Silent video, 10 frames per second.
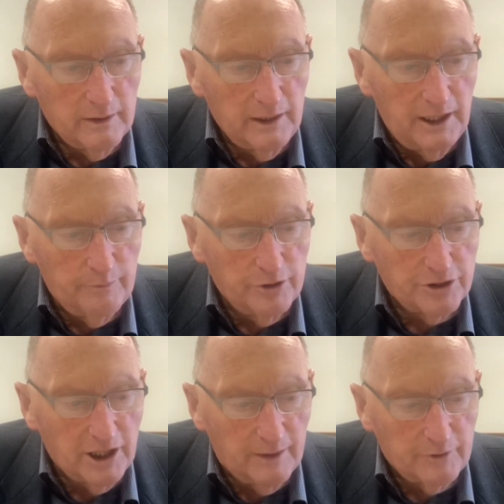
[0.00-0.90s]
Hebrews
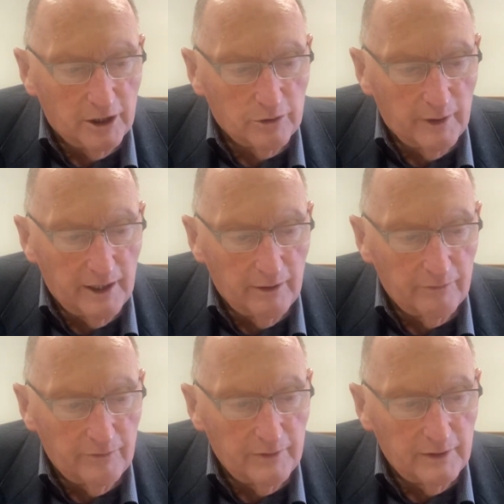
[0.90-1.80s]
chapter 12
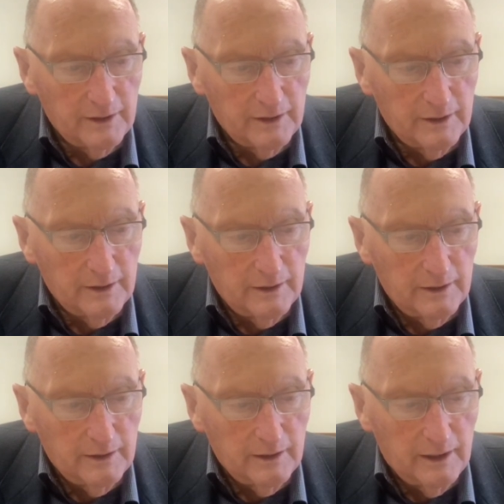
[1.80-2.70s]

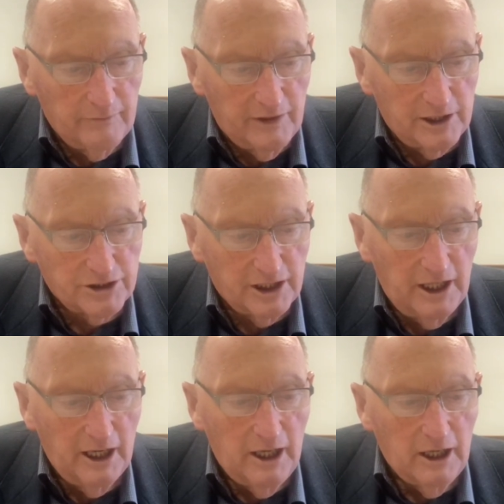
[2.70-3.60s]
and verse
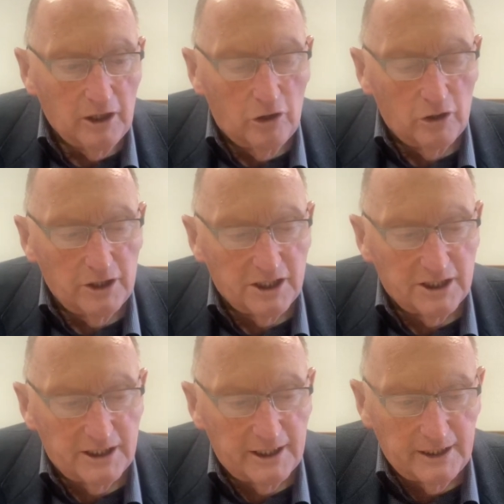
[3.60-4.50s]
3.
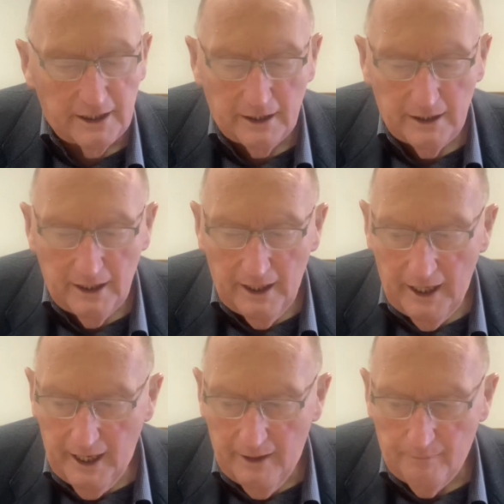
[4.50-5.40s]
Consider
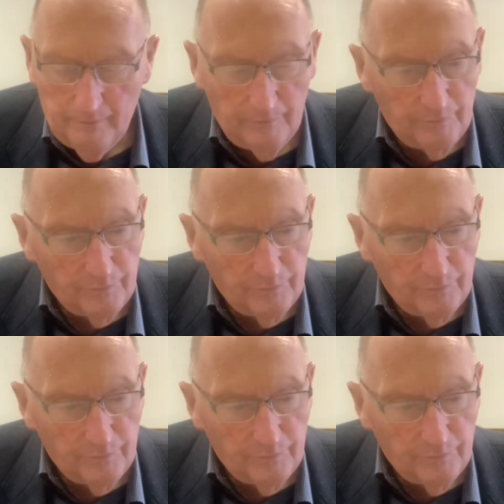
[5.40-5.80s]
him